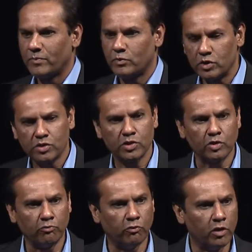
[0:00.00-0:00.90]
This is
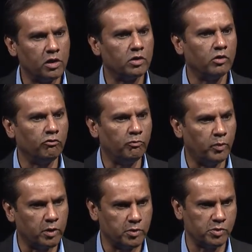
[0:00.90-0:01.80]
a world of
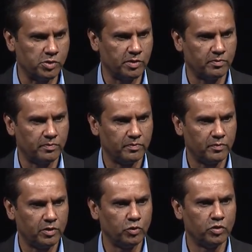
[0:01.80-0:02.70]
partnership.
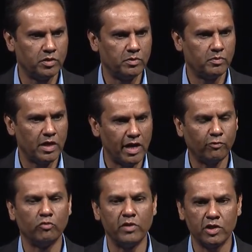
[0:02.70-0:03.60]
You have
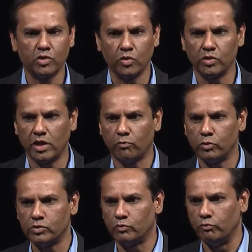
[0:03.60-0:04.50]
to make sure that
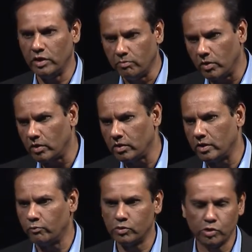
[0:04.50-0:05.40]
what we build
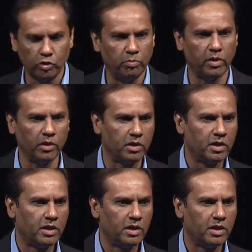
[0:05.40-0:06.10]
and what you build